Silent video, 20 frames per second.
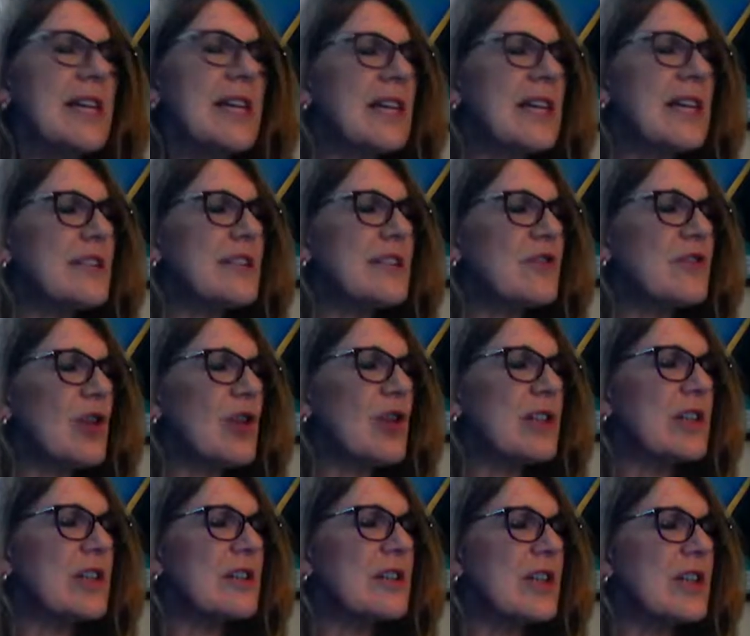its
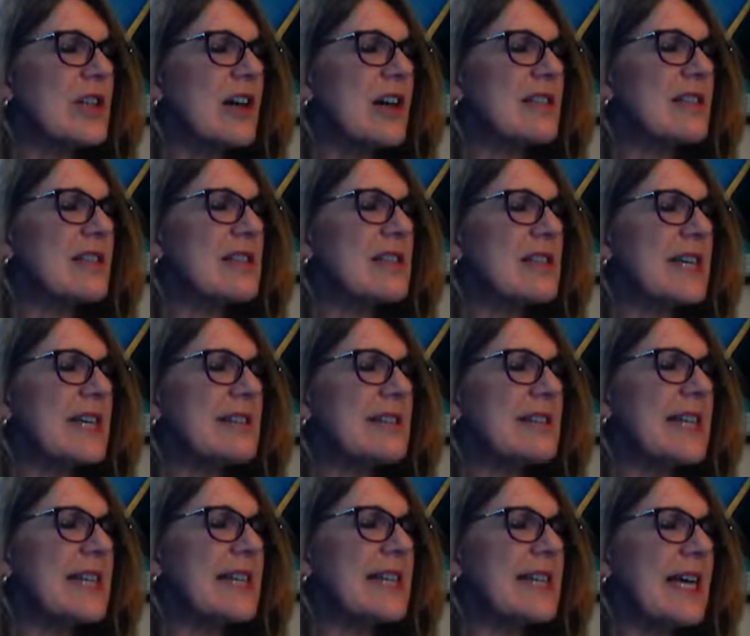false starts and
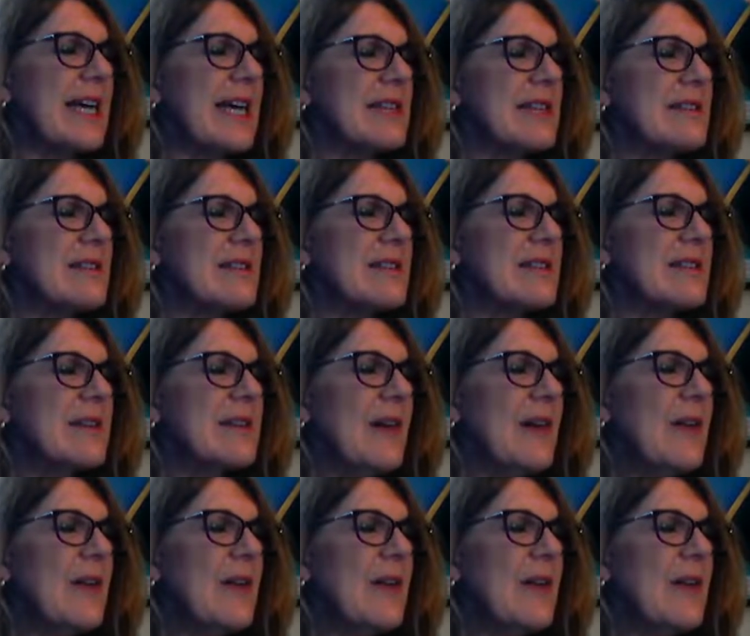dead ends,